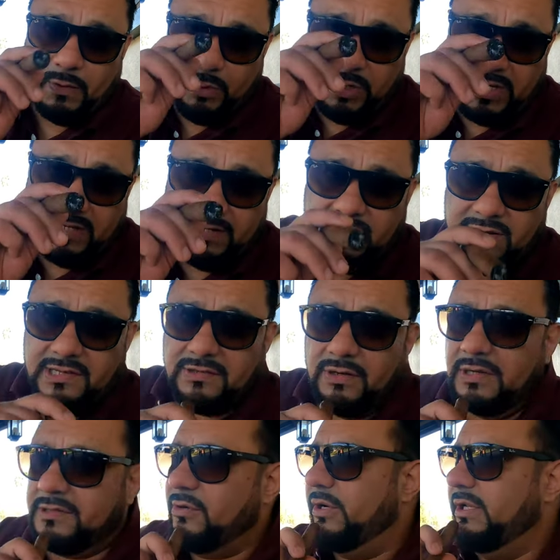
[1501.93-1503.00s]
We're getting there.
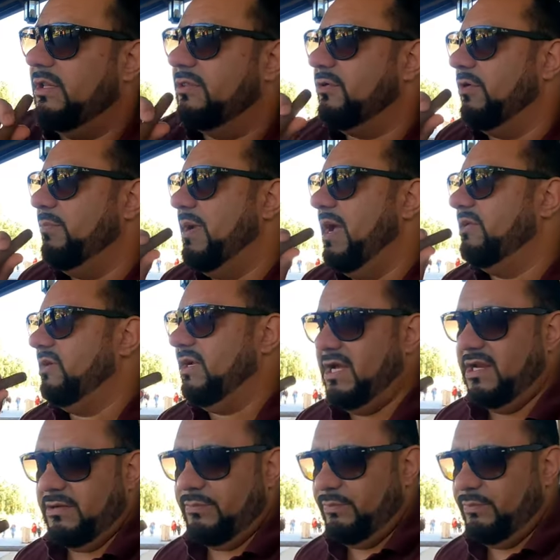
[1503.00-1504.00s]
That's only the third match. I got